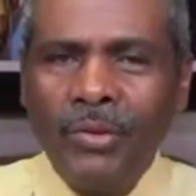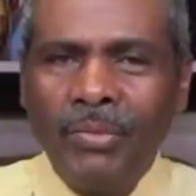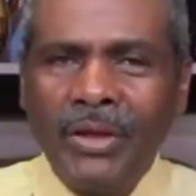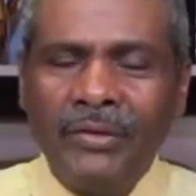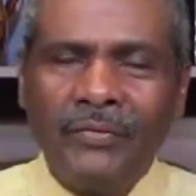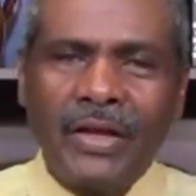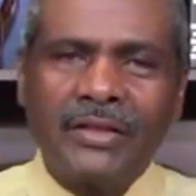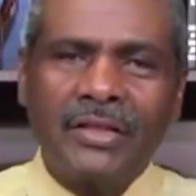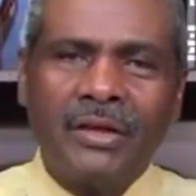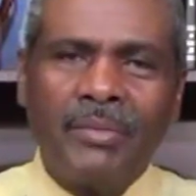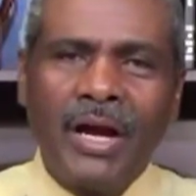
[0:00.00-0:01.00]
we believe that
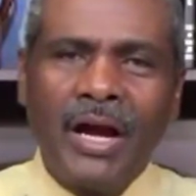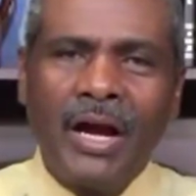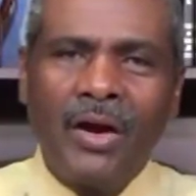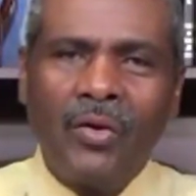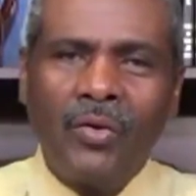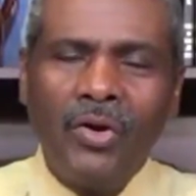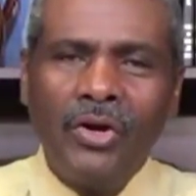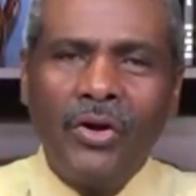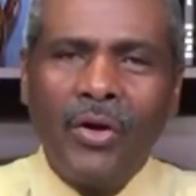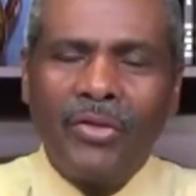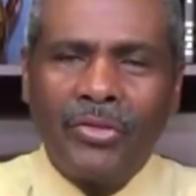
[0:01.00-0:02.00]
somehow
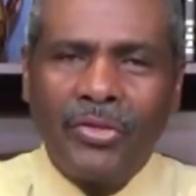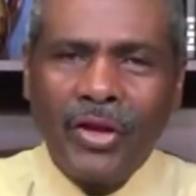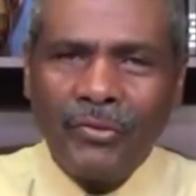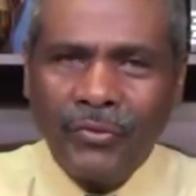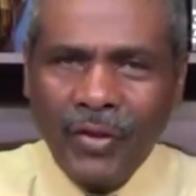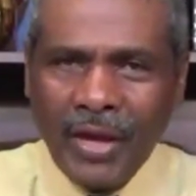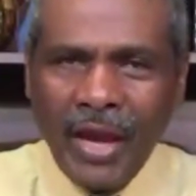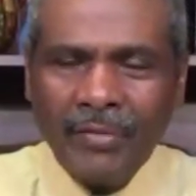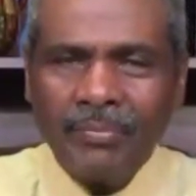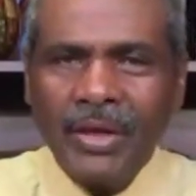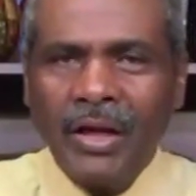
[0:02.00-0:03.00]
they
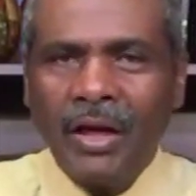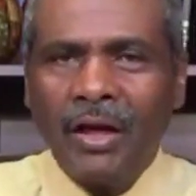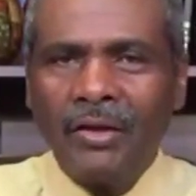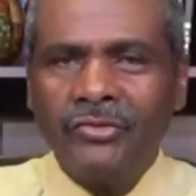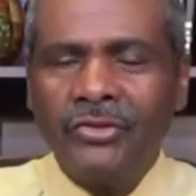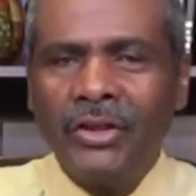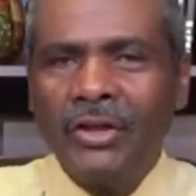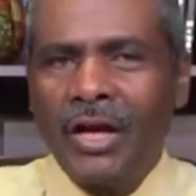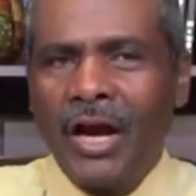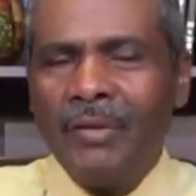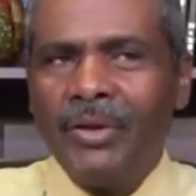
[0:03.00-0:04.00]
forget because
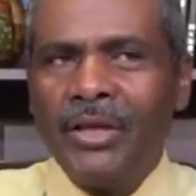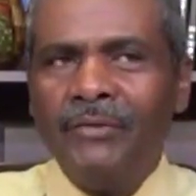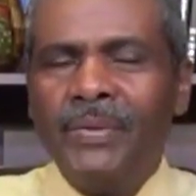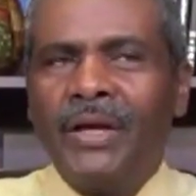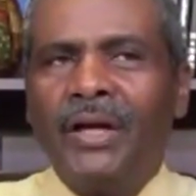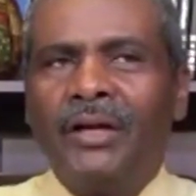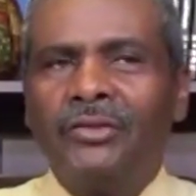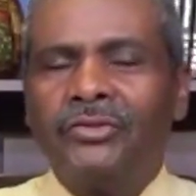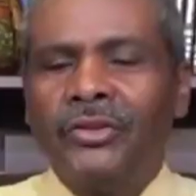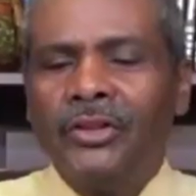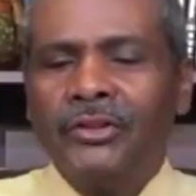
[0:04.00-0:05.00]
I believe
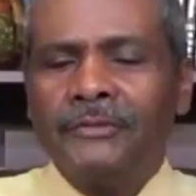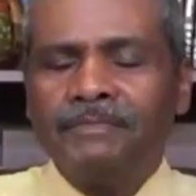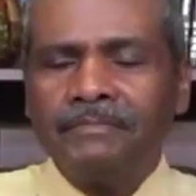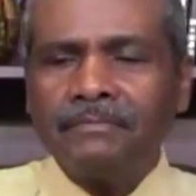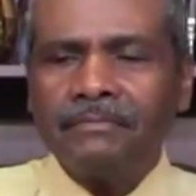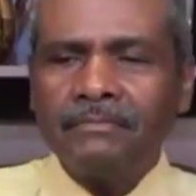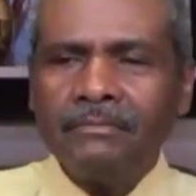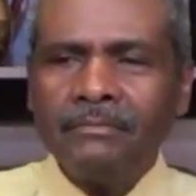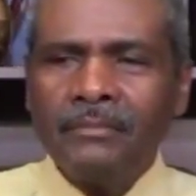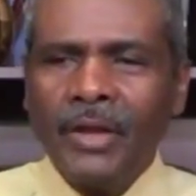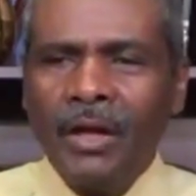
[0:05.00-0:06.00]
because
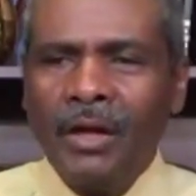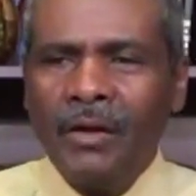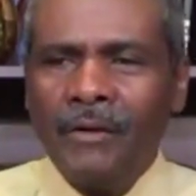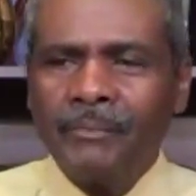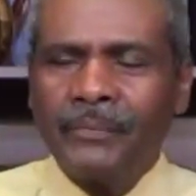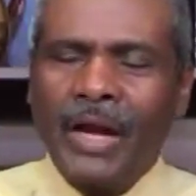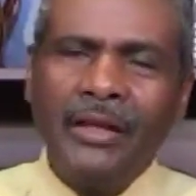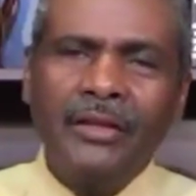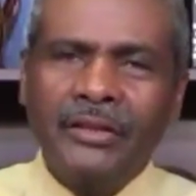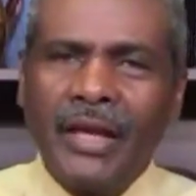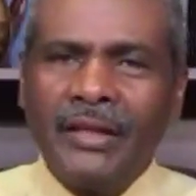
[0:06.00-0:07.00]
um, I
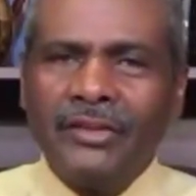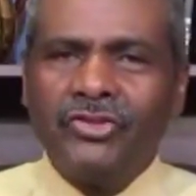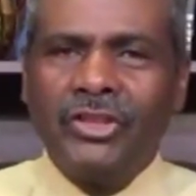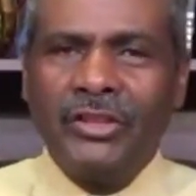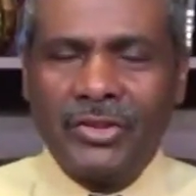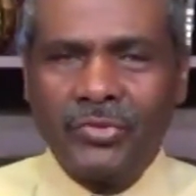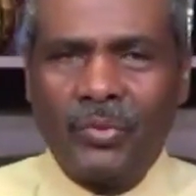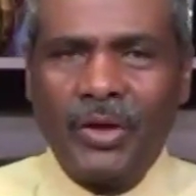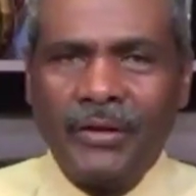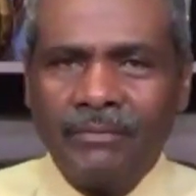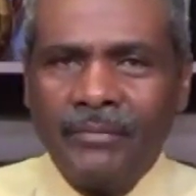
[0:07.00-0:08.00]
look at it this
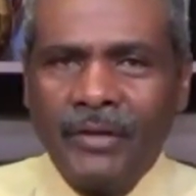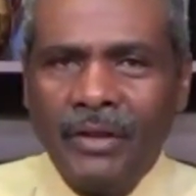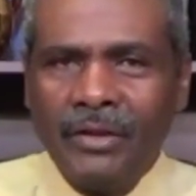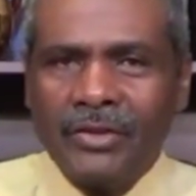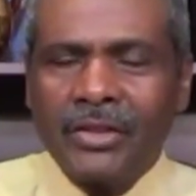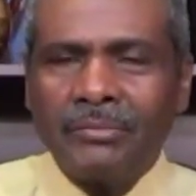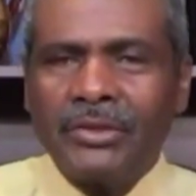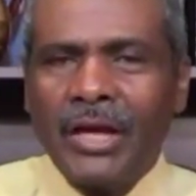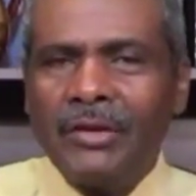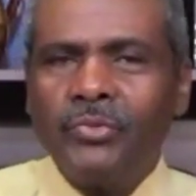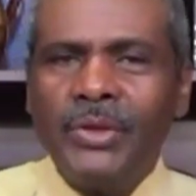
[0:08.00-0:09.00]
way
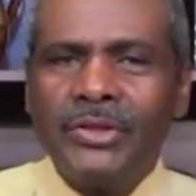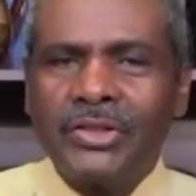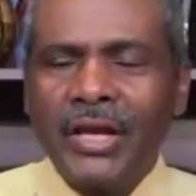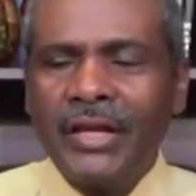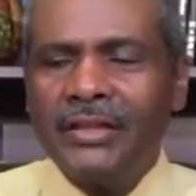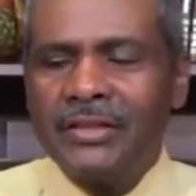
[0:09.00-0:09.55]
Sometimes we say